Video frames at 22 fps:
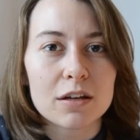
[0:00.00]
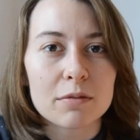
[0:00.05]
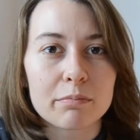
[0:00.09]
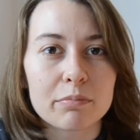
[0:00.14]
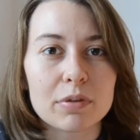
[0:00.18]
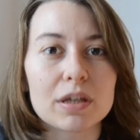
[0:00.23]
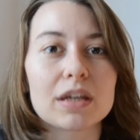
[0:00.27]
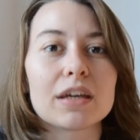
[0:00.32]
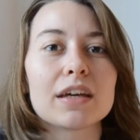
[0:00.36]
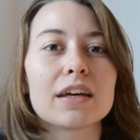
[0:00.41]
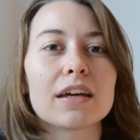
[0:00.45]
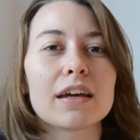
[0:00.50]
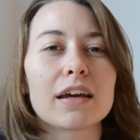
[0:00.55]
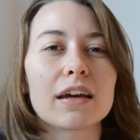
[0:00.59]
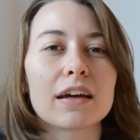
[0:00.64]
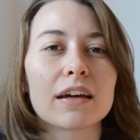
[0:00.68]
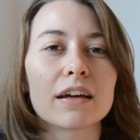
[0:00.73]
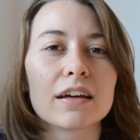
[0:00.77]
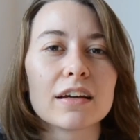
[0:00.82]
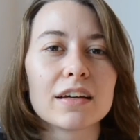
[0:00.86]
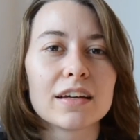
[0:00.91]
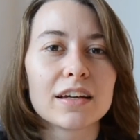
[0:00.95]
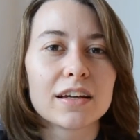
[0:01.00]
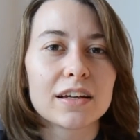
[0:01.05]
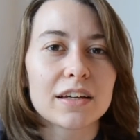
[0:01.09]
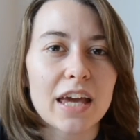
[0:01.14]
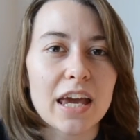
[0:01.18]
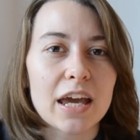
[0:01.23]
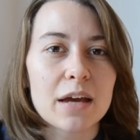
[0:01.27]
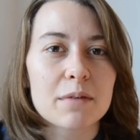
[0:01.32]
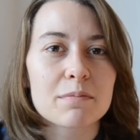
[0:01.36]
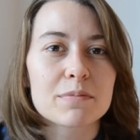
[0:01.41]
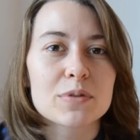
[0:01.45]
being
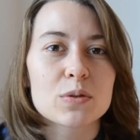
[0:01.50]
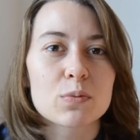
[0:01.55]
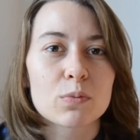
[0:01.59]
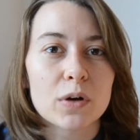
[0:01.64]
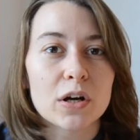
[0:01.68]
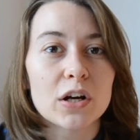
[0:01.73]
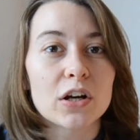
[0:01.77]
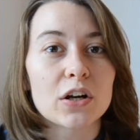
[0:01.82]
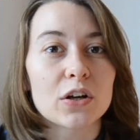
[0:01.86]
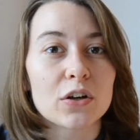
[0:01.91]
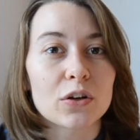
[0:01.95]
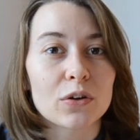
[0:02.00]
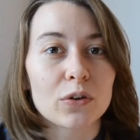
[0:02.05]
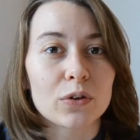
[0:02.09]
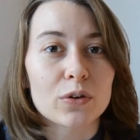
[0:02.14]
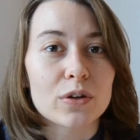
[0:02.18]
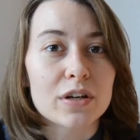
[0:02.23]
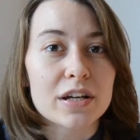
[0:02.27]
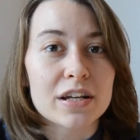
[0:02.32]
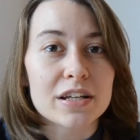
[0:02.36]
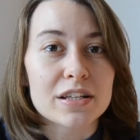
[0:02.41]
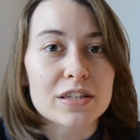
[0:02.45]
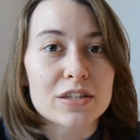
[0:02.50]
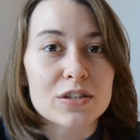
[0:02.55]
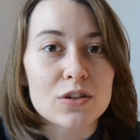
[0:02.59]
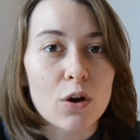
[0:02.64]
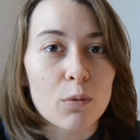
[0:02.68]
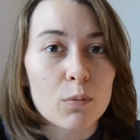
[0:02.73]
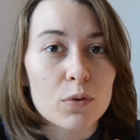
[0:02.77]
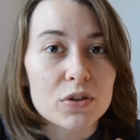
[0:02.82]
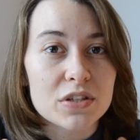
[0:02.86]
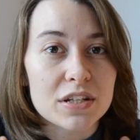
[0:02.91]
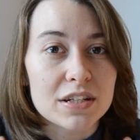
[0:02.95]
games where it's
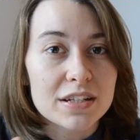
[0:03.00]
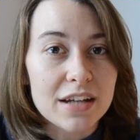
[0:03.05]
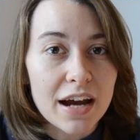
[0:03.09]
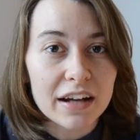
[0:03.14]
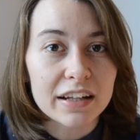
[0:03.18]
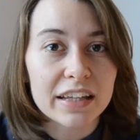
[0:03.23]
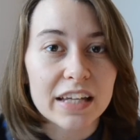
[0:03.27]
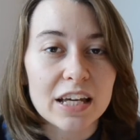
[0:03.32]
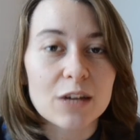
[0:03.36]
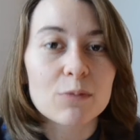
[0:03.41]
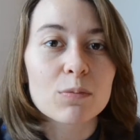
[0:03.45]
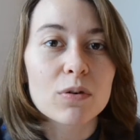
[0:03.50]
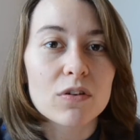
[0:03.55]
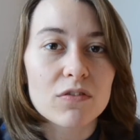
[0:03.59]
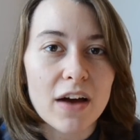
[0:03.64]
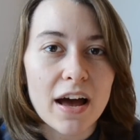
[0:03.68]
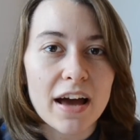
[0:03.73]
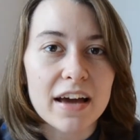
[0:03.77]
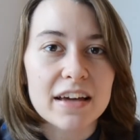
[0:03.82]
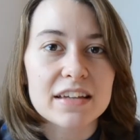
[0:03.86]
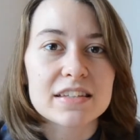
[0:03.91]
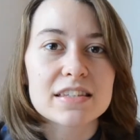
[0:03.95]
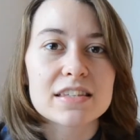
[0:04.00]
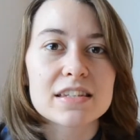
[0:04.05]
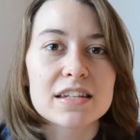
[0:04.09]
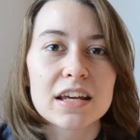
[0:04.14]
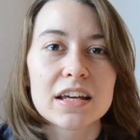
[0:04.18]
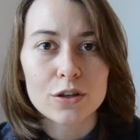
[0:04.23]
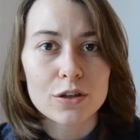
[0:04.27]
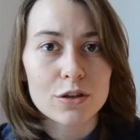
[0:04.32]
almost entirely improvised.